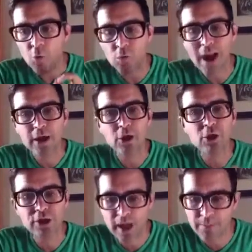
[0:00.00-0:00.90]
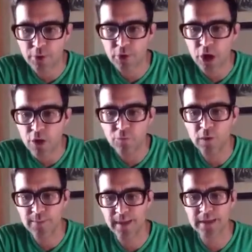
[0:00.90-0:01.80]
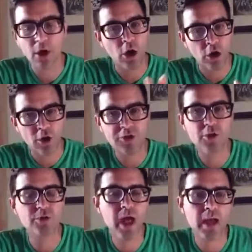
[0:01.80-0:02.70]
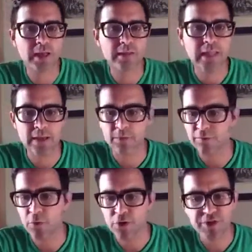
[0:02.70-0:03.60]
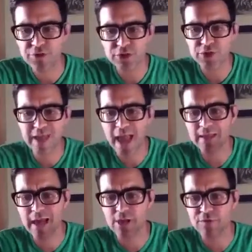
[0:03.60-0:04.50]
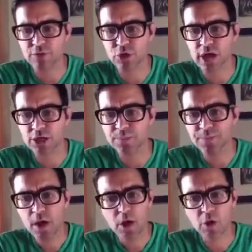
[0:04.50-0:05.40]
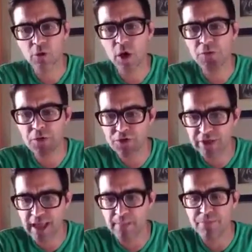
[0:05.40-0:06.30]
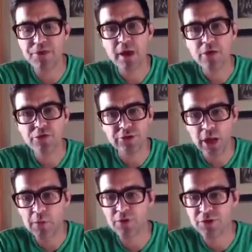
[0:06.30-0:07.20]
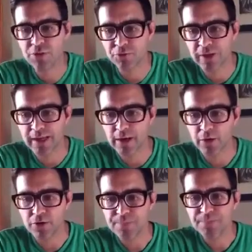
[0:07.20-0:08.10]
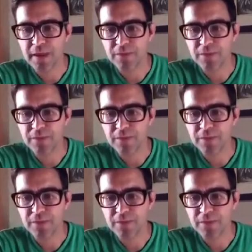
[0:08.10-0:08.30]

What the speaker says: record number of women are also not in the labor force. These are just the headlines from Drudge. Growth slumps, slowest in 3 years.